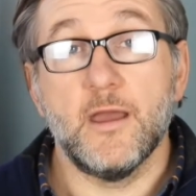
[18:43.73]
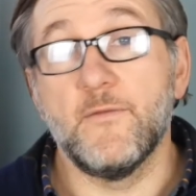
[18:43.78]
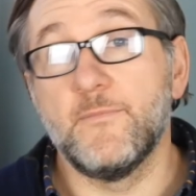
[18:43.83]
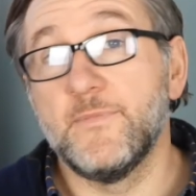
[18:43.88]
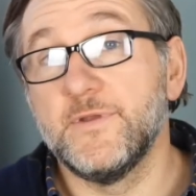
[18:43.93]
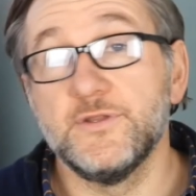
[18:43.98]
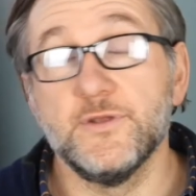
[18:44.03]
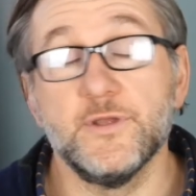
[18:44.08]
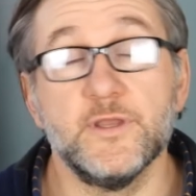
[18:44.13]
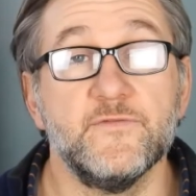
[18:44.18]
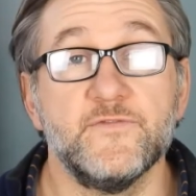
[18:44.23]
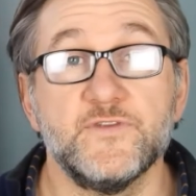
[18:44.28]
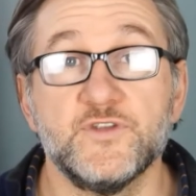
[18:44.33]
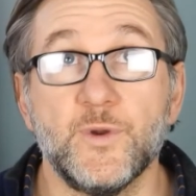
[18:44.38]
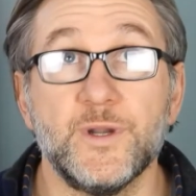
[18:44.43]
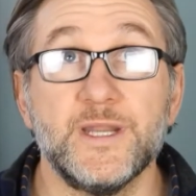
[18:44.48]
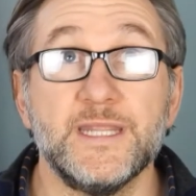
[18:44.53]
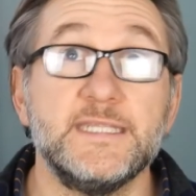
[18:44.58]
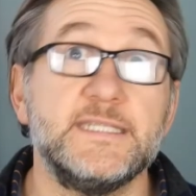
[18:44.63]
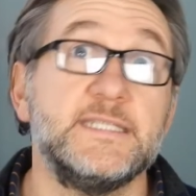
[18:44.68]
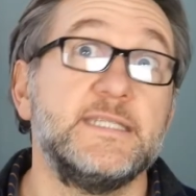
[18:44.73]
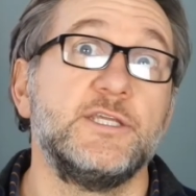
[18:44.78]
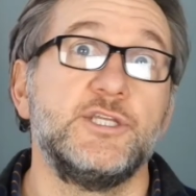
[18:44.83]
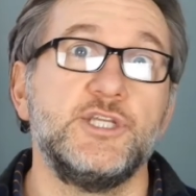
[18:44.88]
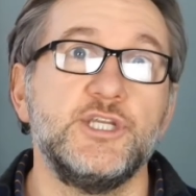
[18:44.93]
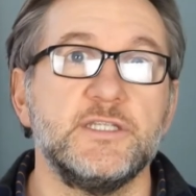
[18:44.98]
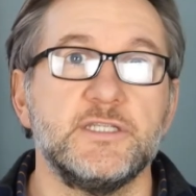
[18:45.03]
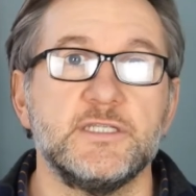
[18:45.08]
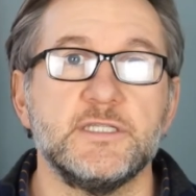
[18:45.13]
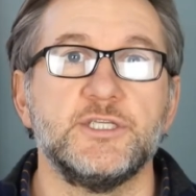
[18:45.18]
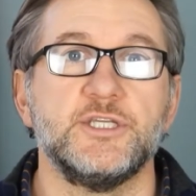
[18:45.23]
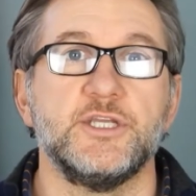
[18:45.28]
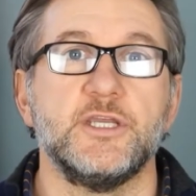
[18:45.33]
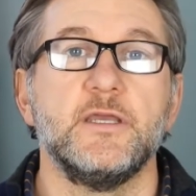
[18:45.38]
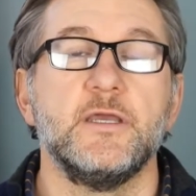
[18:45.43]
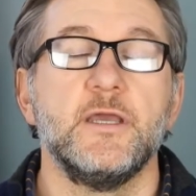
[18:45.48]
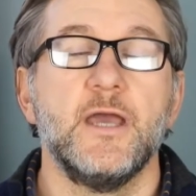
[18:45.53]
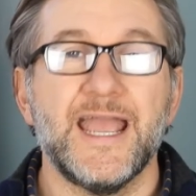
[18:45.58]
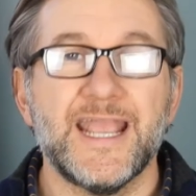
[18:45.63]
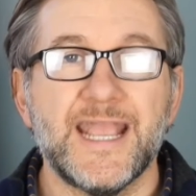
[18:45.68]
I've been doing it for 26 years this
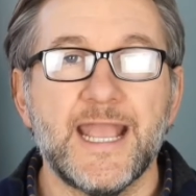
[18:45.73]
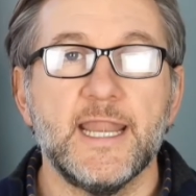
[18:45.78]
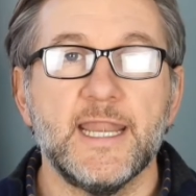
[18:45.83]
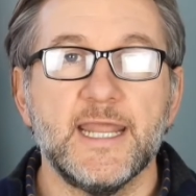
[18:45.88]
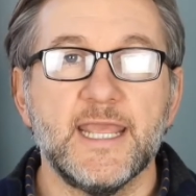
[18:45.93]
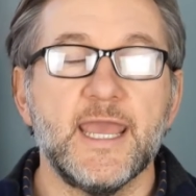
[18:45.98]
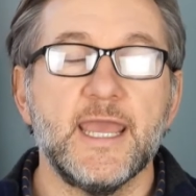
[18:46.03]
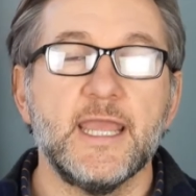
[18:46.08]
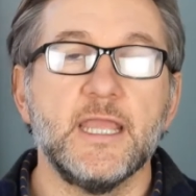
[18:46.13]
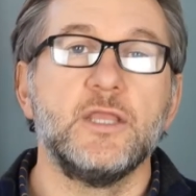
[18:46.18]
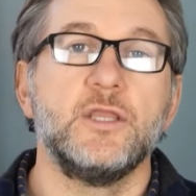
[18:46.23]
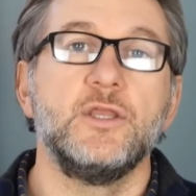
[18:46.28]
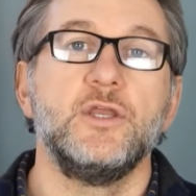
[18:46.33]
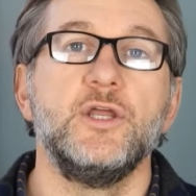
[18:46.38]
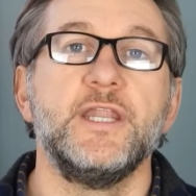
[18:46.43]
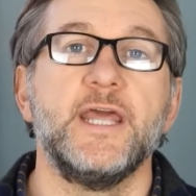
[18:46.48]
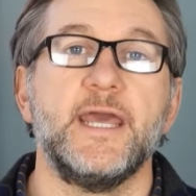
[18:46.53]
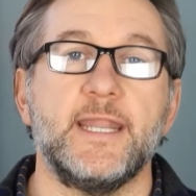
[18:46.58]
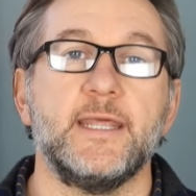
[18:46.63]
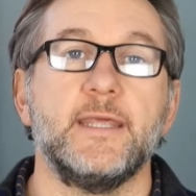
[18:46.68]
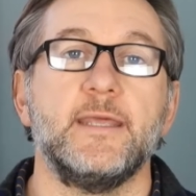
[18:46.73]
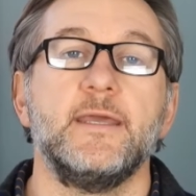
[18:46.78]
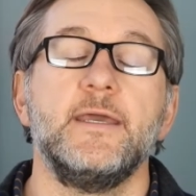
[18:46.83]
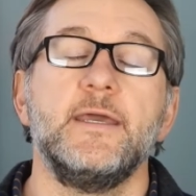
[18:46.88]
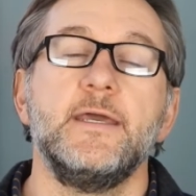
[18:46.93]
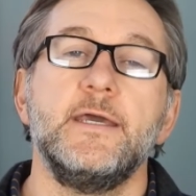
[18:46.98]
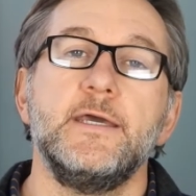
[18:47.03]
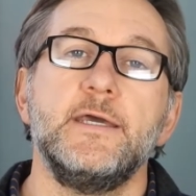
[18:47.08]
year. I kind of get good at it.